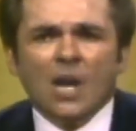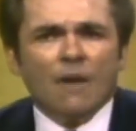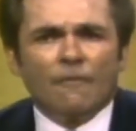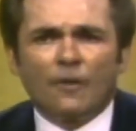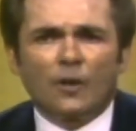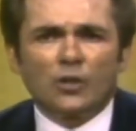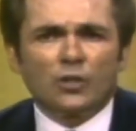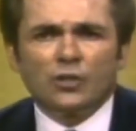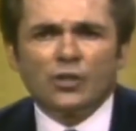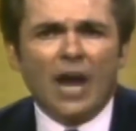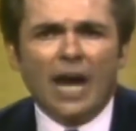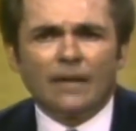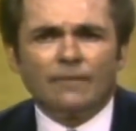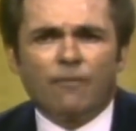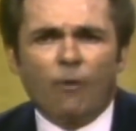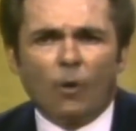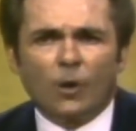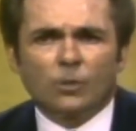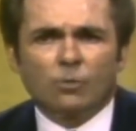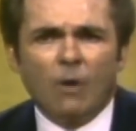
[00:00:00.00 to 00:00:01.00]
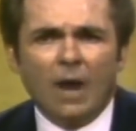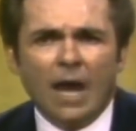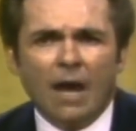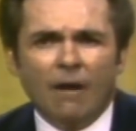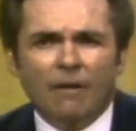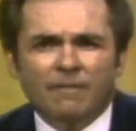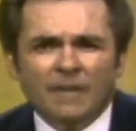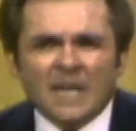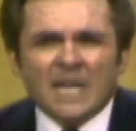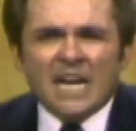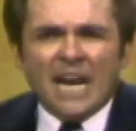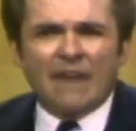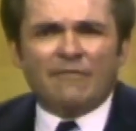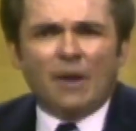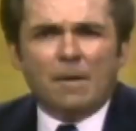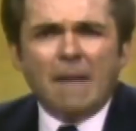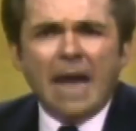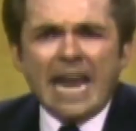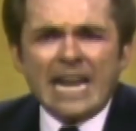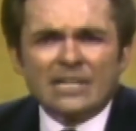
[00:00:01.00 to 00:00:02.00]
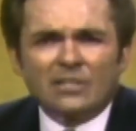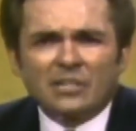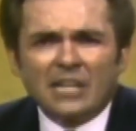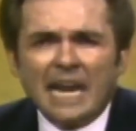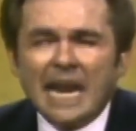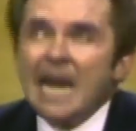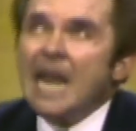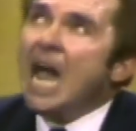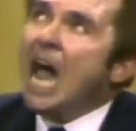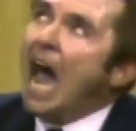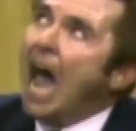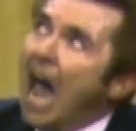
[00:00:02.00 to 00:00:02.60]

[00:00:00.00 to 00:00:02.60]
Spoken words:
1 John 4:12. If a man say,